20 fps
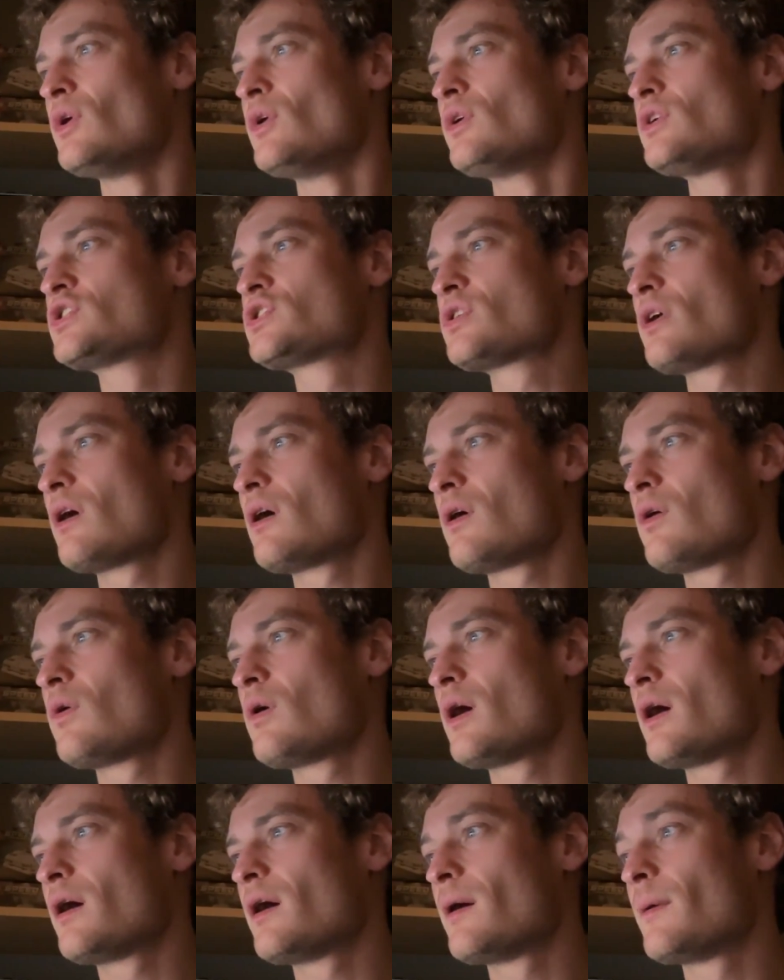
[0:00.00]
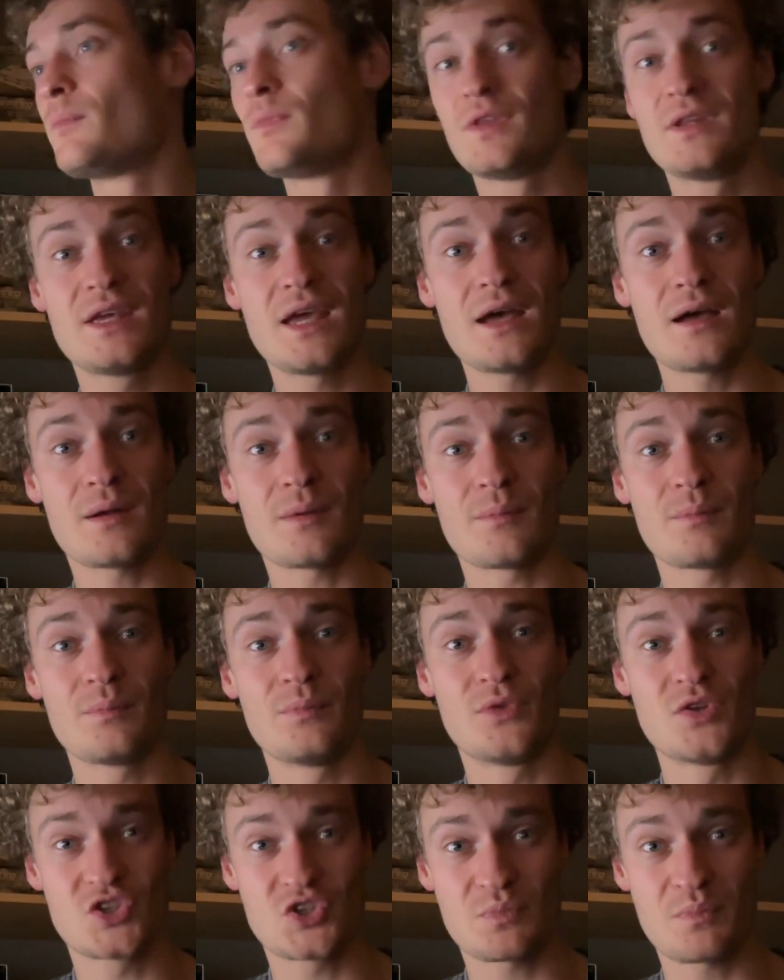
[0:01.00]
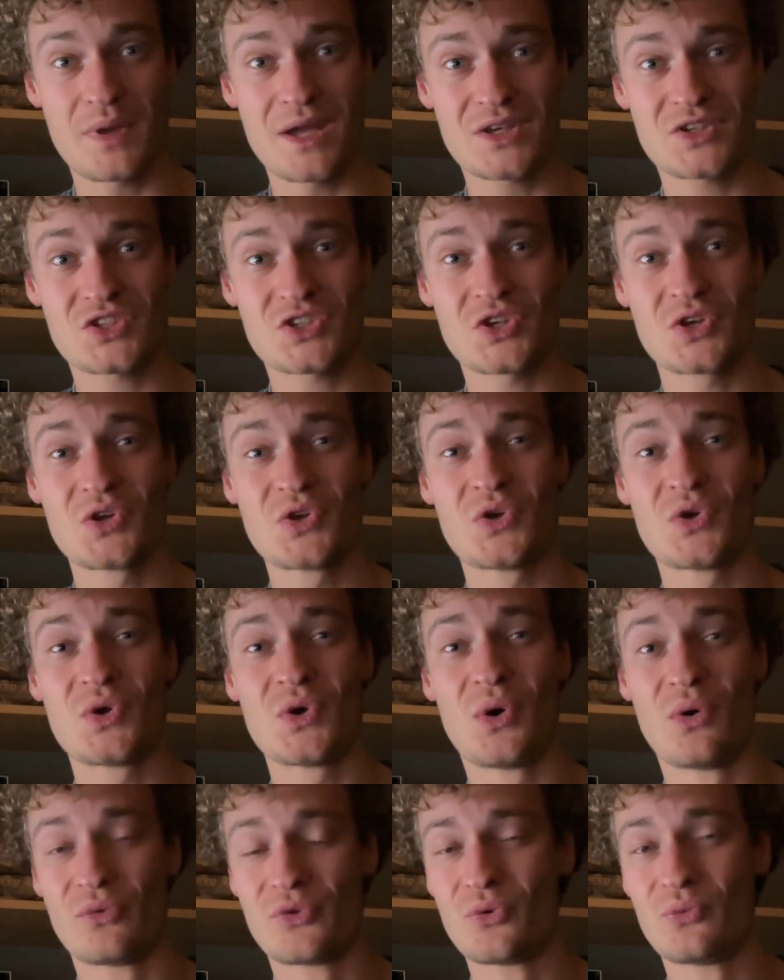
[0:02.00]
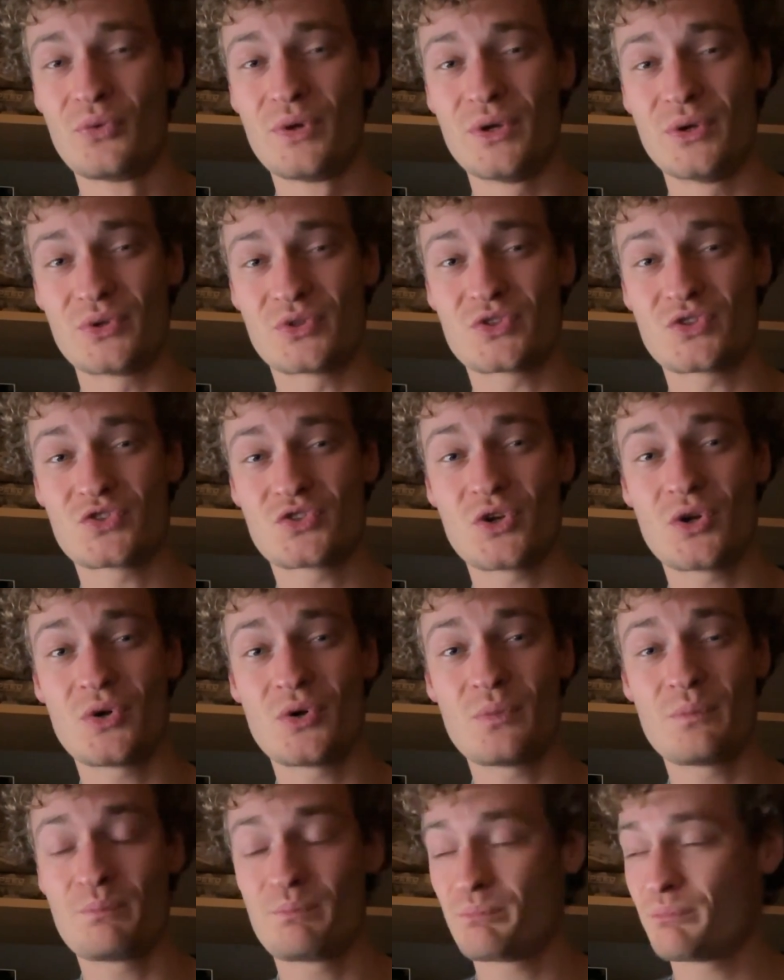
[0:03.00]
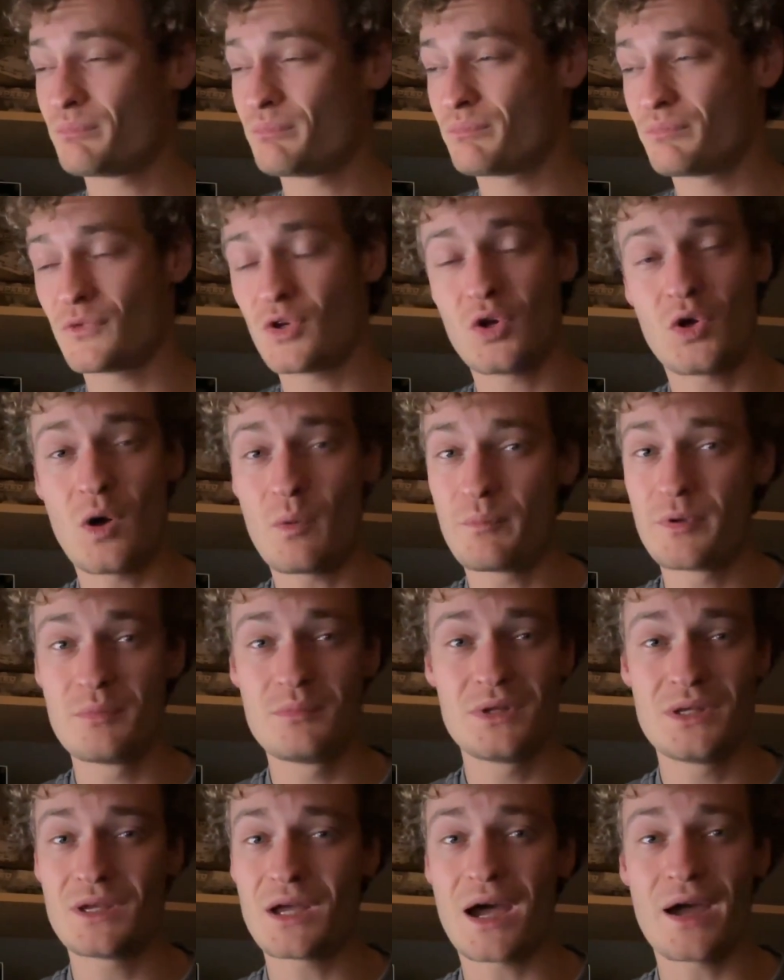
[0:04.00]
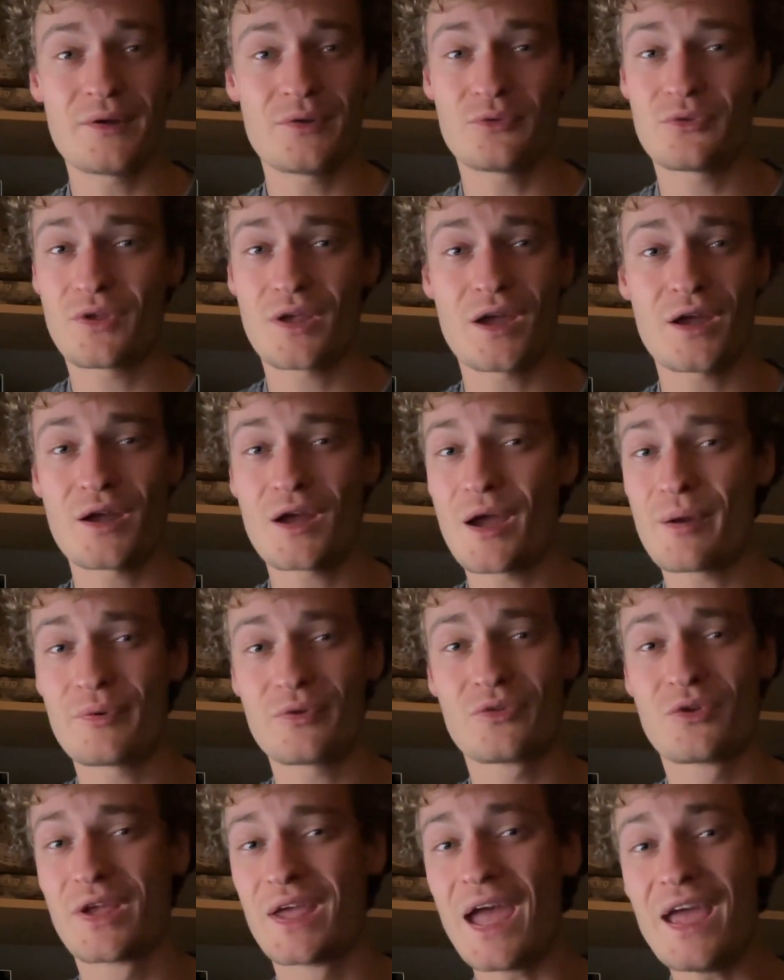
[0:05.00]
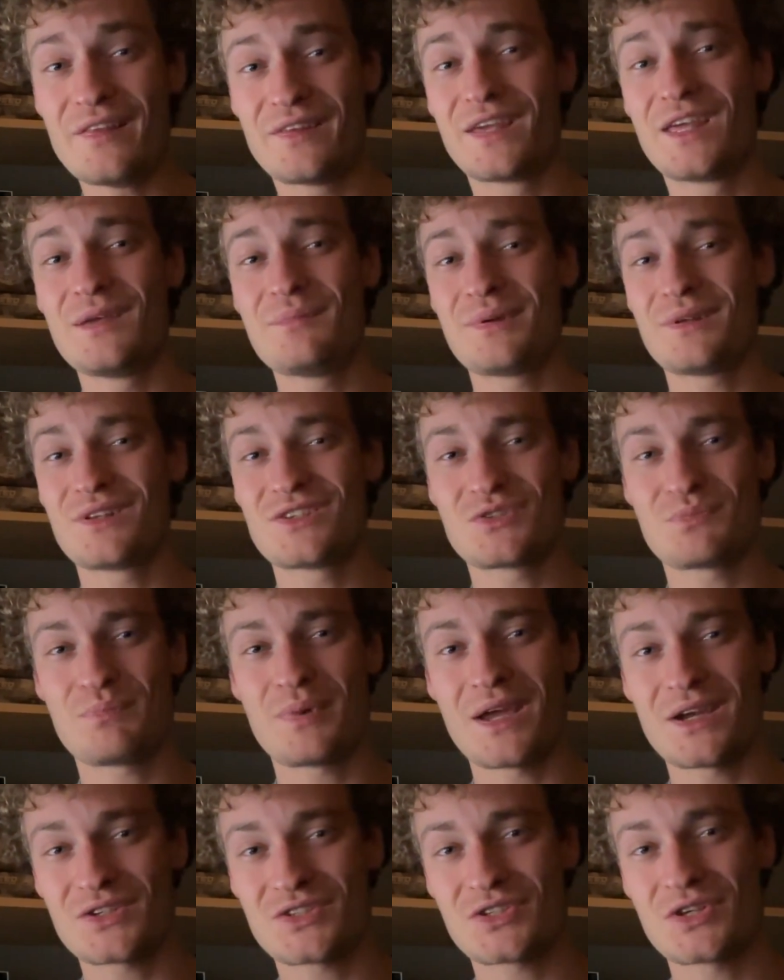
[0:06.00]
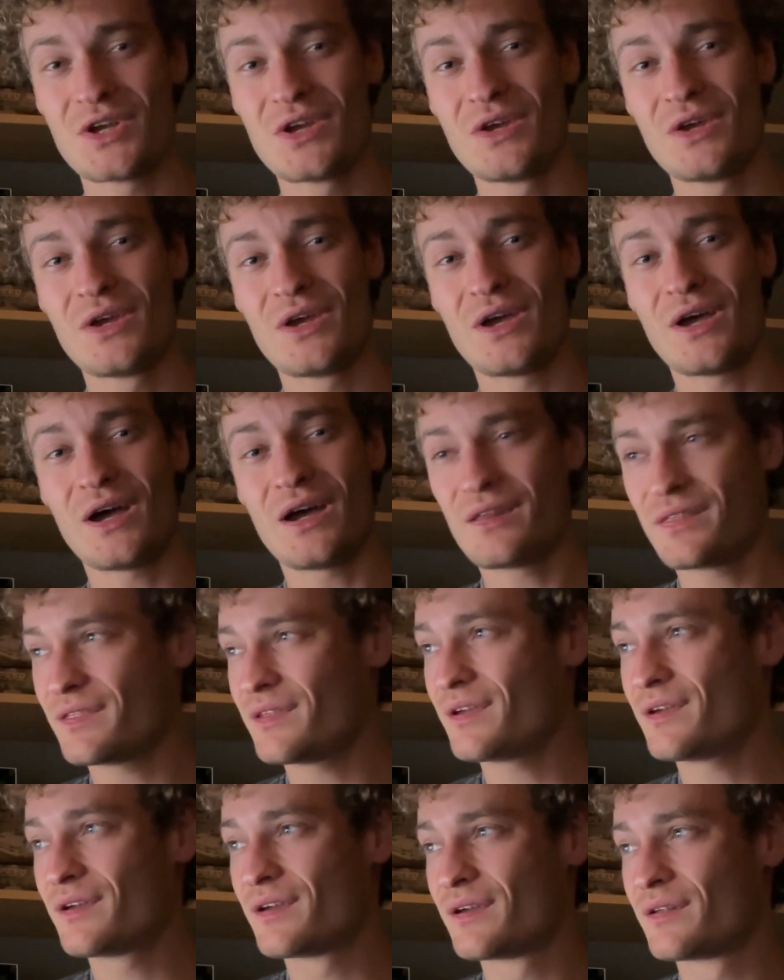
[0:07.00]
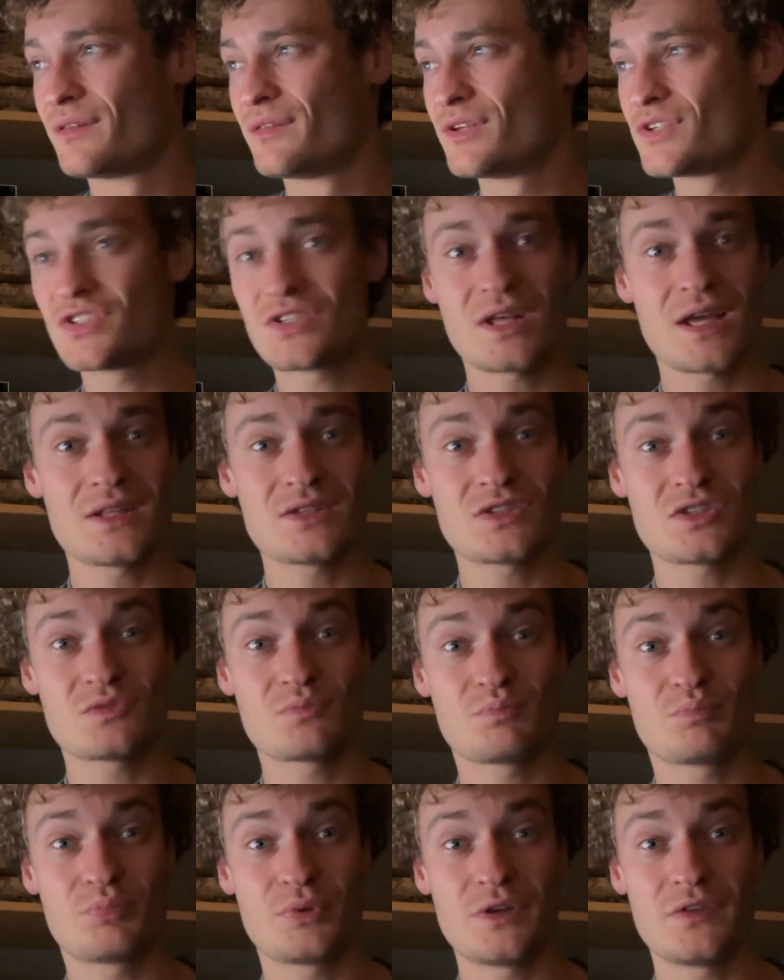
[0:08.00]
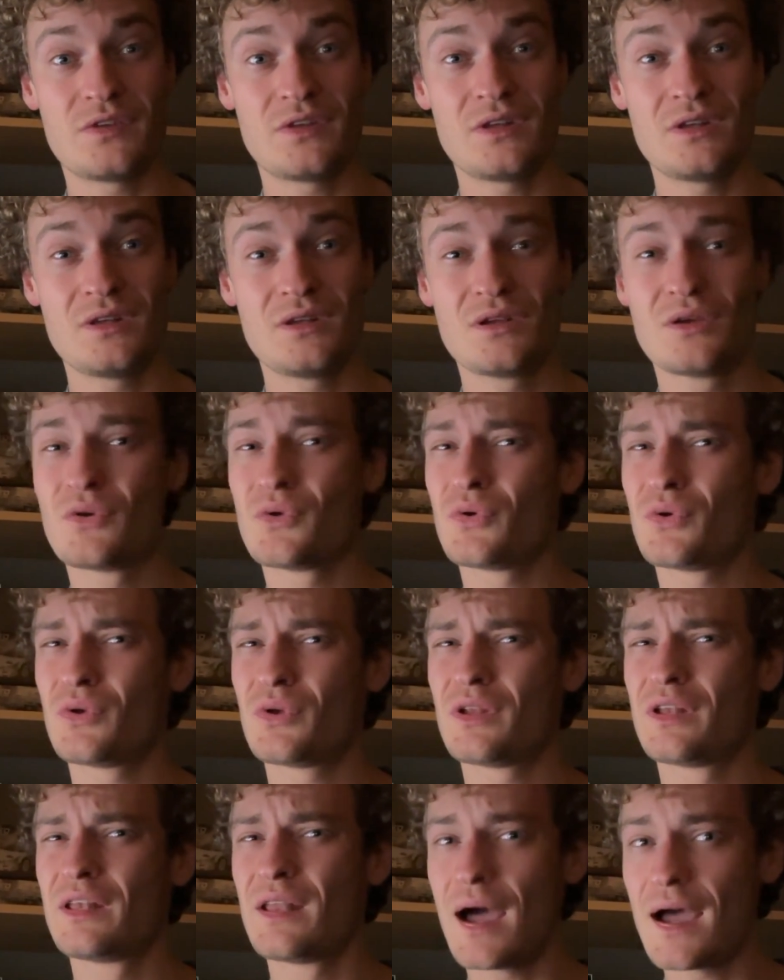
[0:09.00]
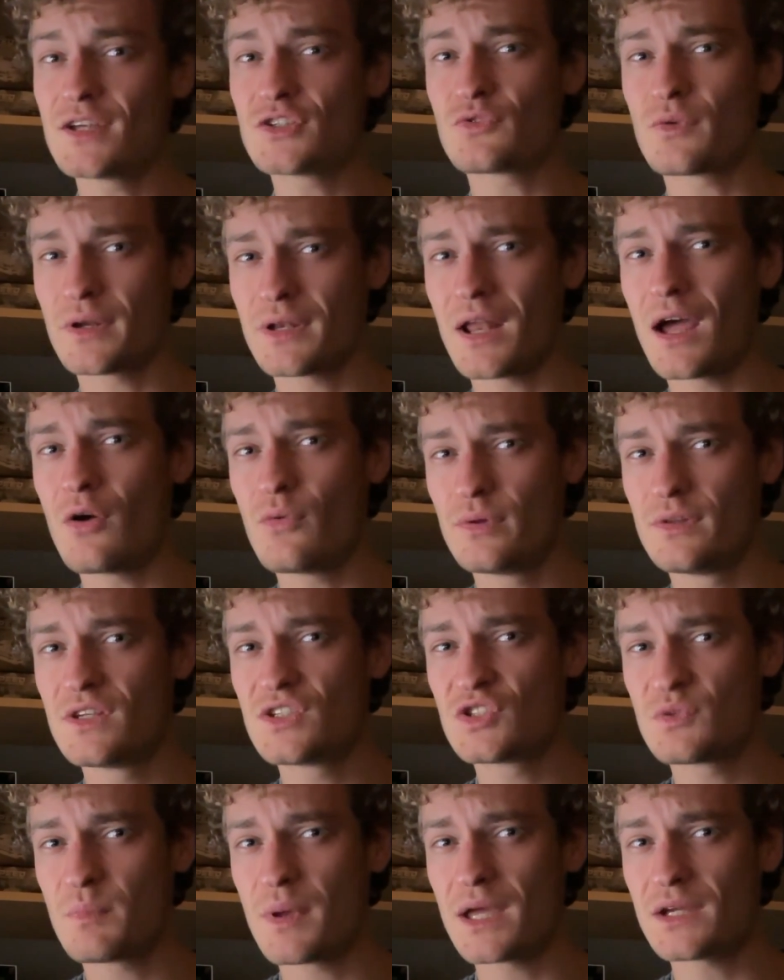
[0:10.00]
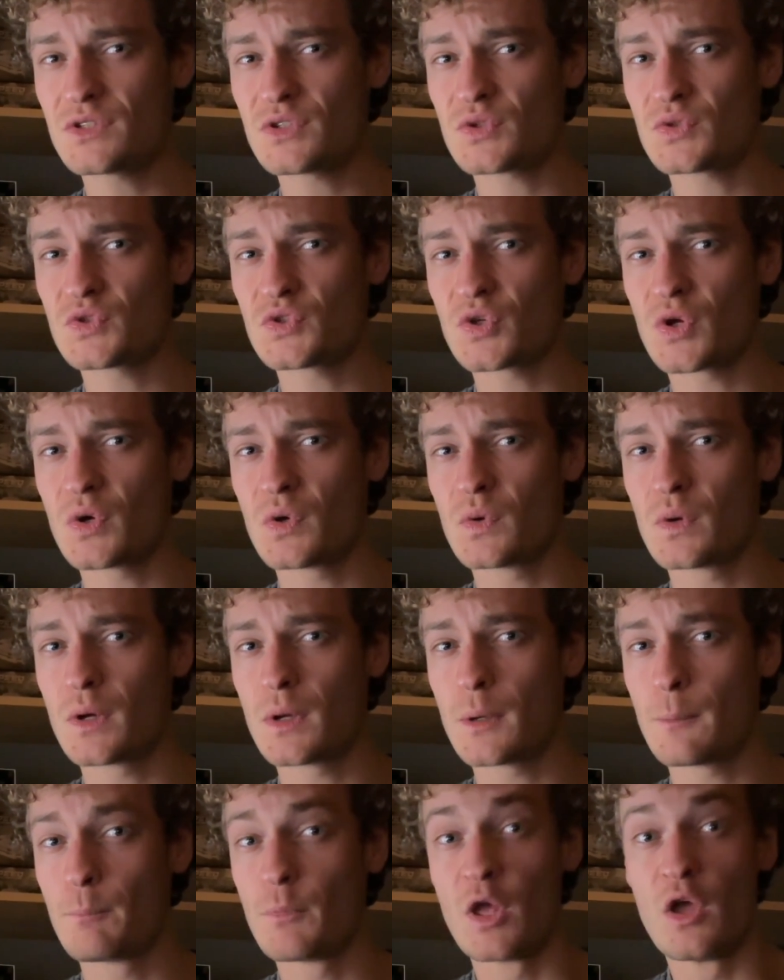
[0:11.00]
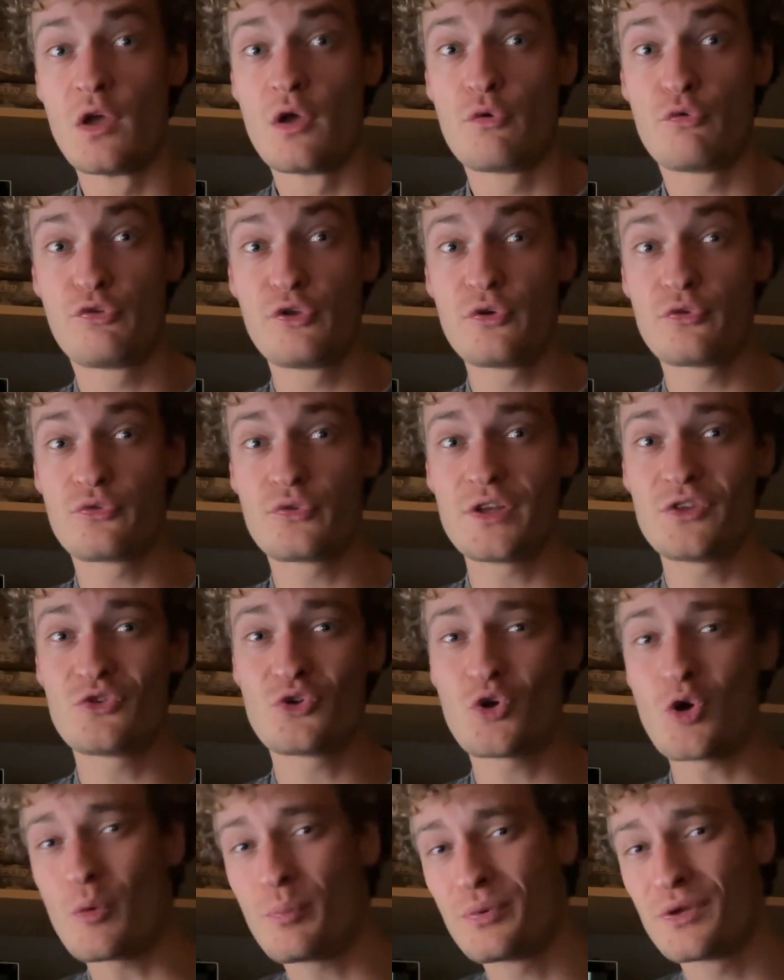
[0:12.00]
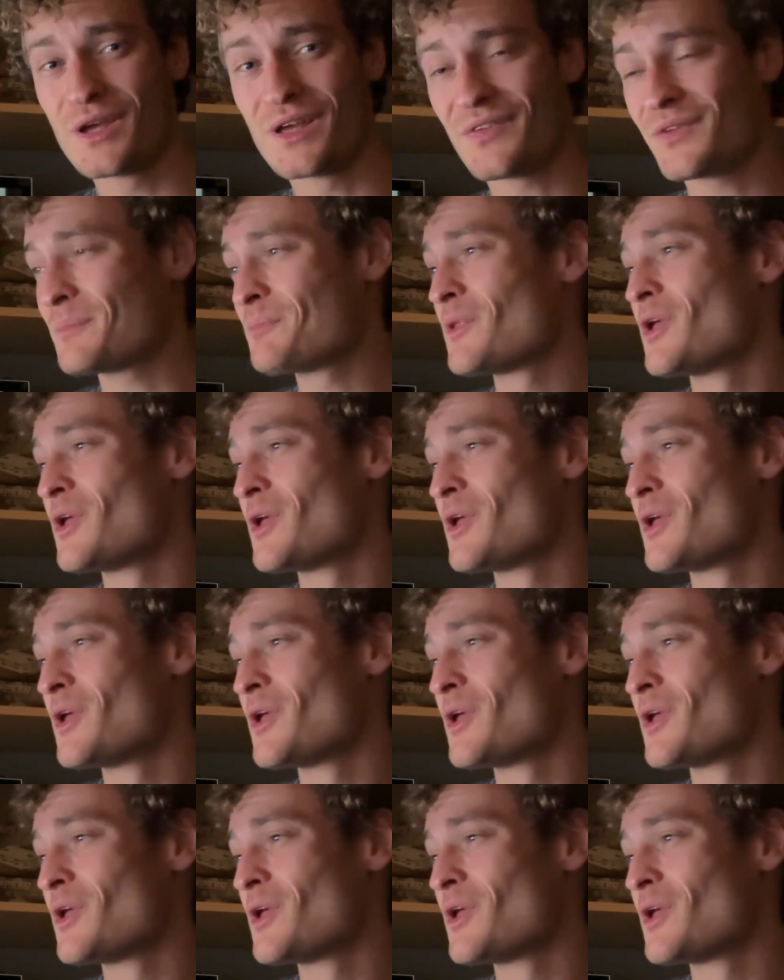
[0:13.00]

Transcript: So yeah, the specs of the wheels. So copy me, I don't care. I'm not gatekeeping the specs. I think the stance is pretty nice right now with these specs, so feel free to copy it.